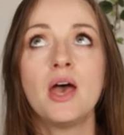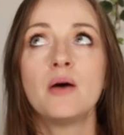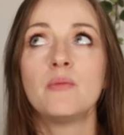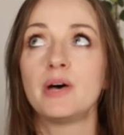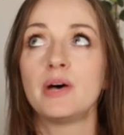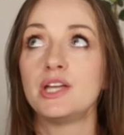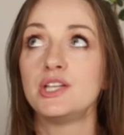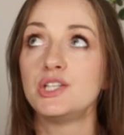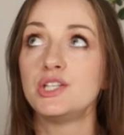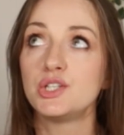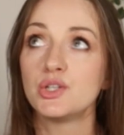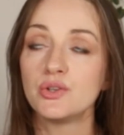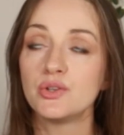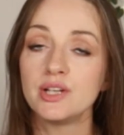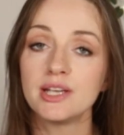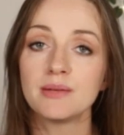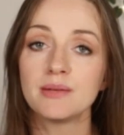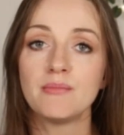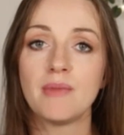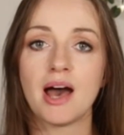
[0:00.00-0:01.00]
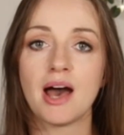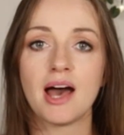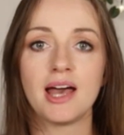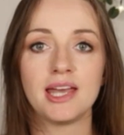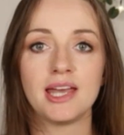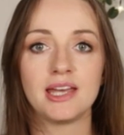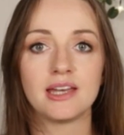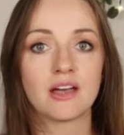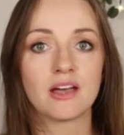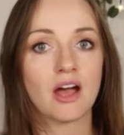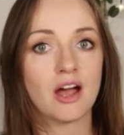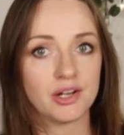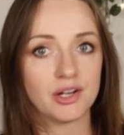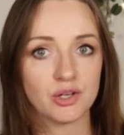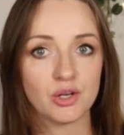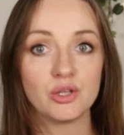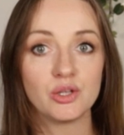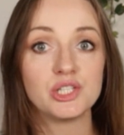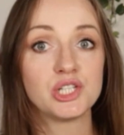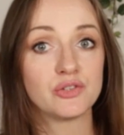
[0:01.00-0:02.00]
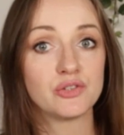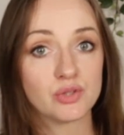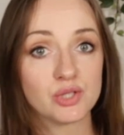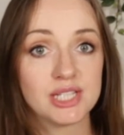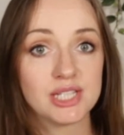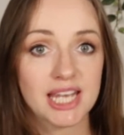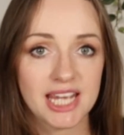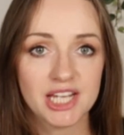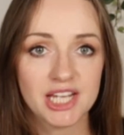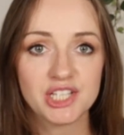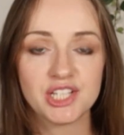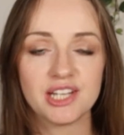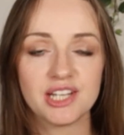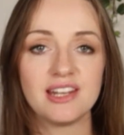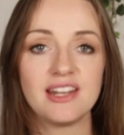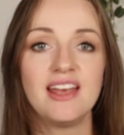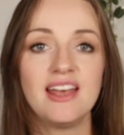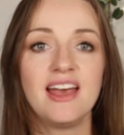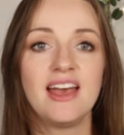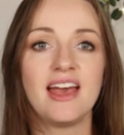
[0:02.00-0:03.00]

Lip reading: But during my cardiology rotation,